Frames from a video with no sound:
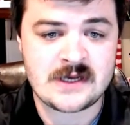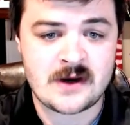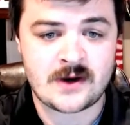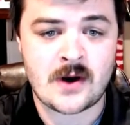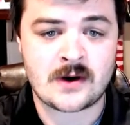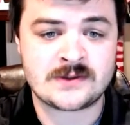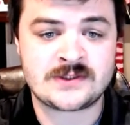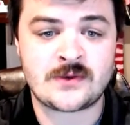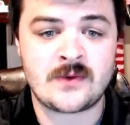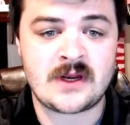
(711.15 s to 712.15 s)
on our
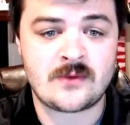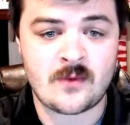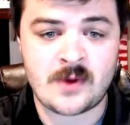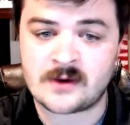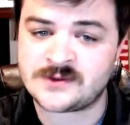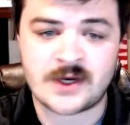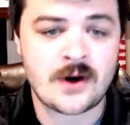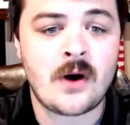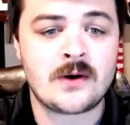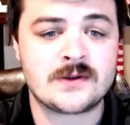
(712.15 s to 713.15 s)
screen repairs, on
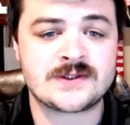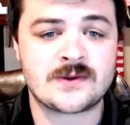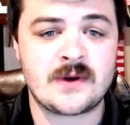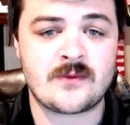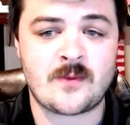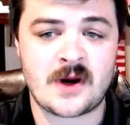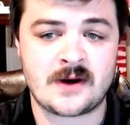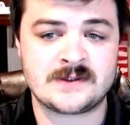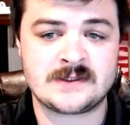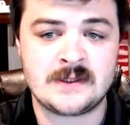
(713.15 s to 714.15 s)
all screen
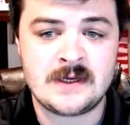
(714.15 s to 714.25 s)
repairs.